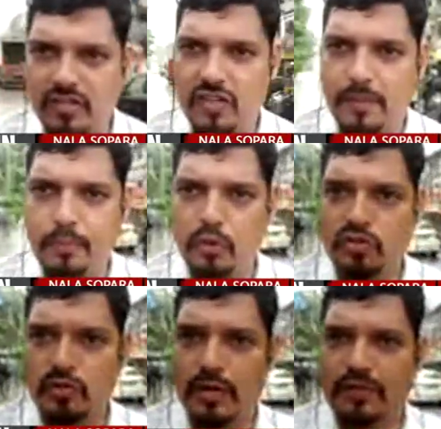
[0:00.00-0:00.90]
Bridge, the
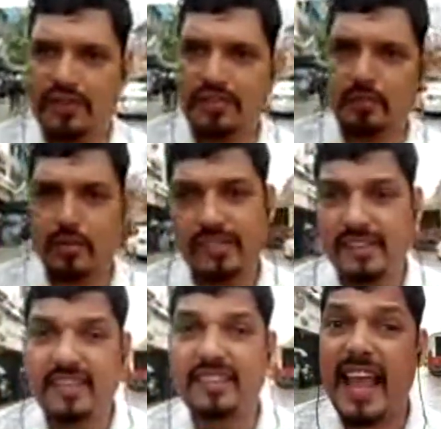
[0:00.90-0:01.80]
approach to Elphinstone Bridge.
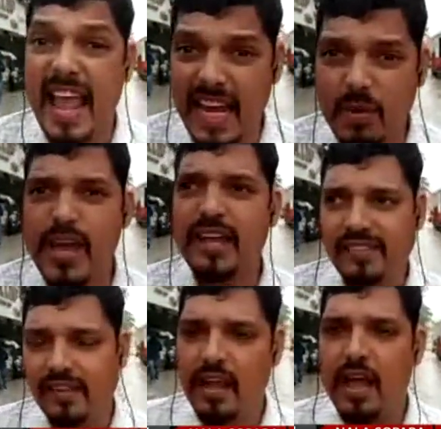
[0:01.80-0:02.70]
This is
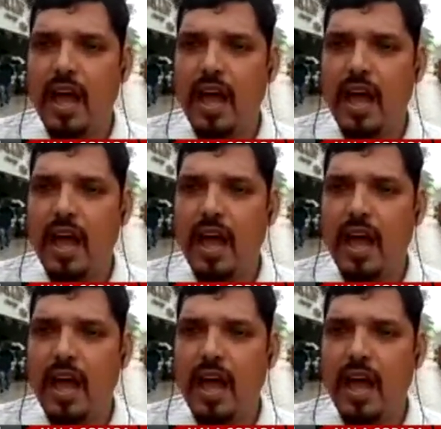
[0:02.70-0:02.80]
anyways